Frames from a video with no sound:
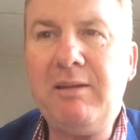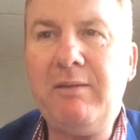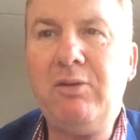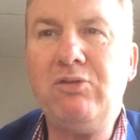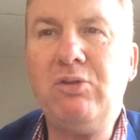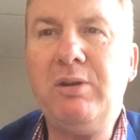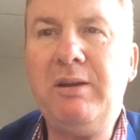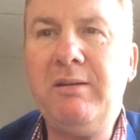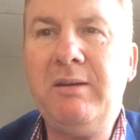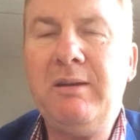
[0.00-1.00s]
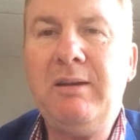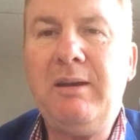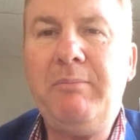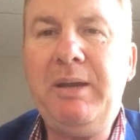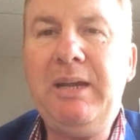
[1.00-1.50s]
I've enjoyed
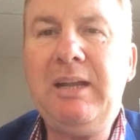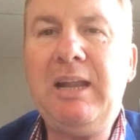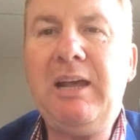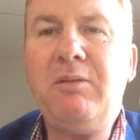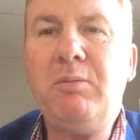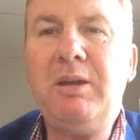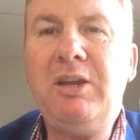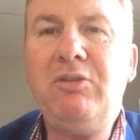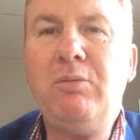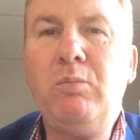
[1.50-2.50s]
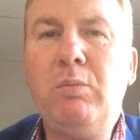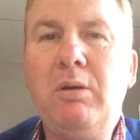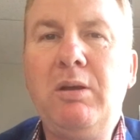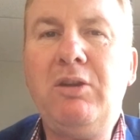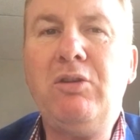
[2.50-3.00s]
being in class with each
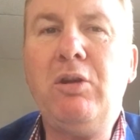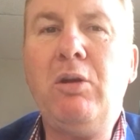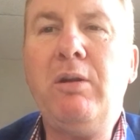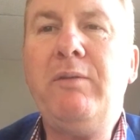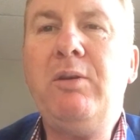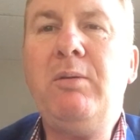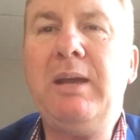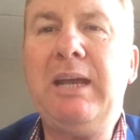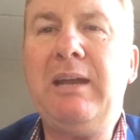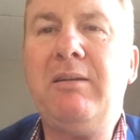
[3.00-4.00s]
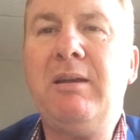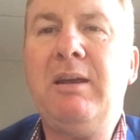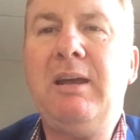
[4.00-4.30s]
and all of you, and